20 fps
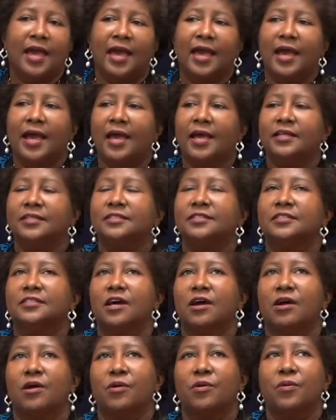And
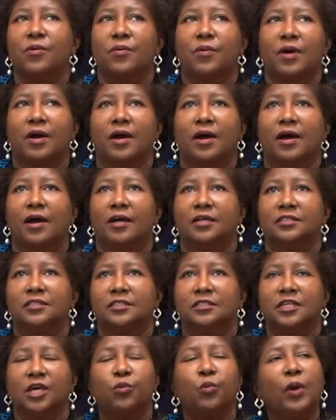so
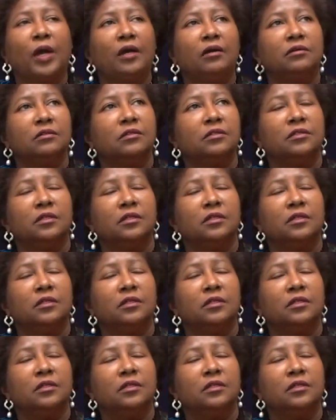she said, well,